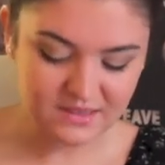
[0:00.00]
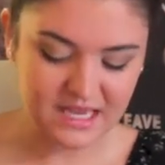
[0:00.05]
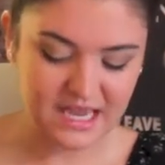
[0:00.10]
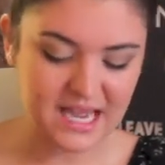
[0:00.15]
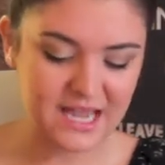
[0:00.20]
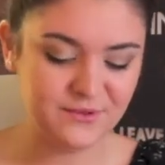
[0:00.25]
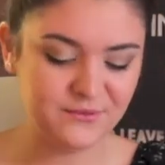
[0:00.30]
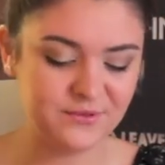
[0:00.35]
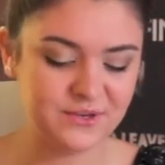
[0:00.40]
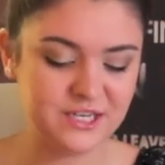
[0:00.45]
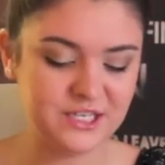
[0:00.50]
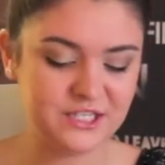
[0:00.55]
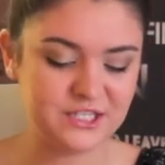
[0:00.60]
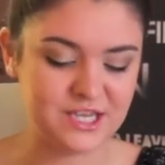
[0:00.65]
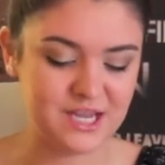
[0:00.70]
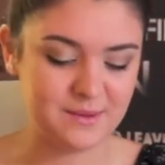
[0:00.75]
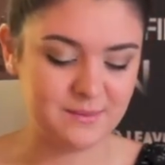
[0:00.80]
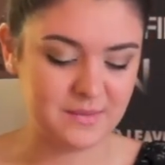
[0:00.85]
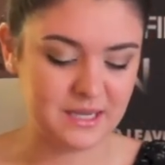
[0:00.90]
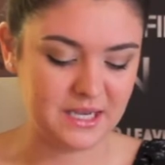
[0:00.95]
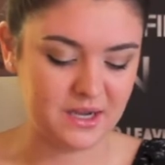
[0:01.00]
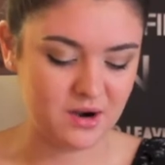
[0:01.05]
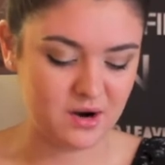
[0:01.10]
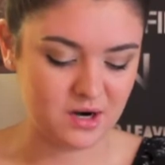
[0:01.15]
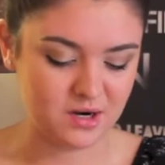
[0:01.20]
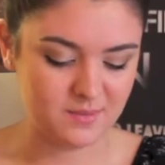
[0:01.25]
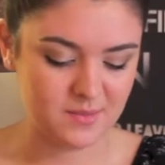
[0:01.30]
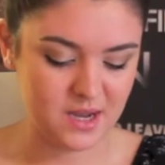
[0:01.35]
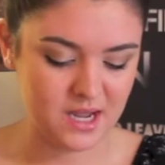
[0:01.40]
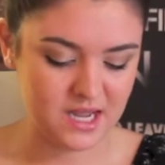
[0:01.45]
I finished up my
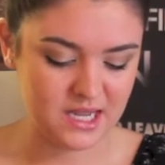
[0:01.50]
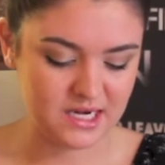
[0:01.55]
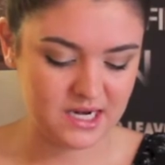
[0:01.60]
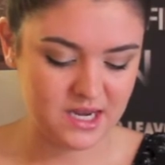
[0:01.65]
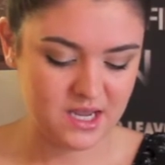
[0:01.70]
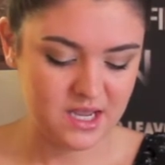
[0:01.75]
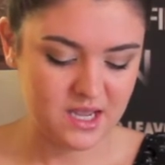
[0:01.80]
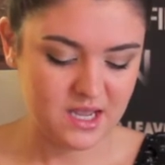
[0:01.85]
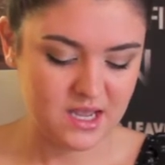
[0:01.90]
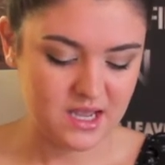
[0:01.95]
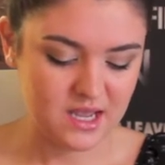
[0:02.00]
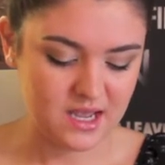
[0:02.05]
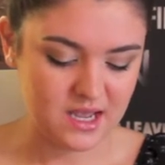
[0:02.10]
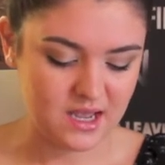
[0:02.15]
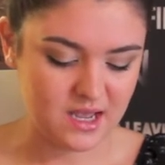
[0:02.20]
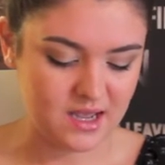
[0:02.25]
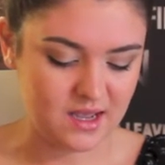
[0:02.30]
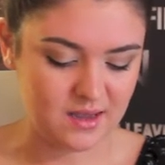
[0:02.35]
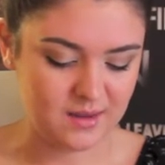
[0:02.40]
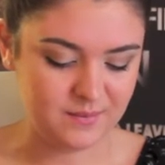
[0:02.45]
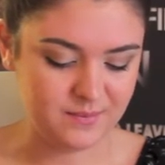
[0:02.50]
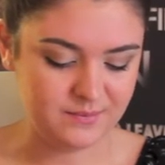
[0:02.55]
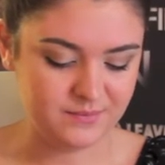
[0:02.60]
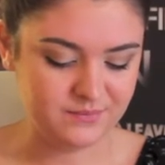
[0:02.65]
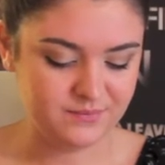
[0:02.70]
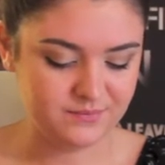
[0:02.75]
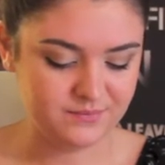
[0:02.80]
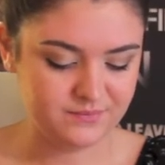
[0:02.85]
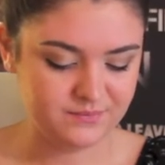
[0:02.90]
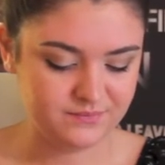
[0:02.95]
Arbonne um,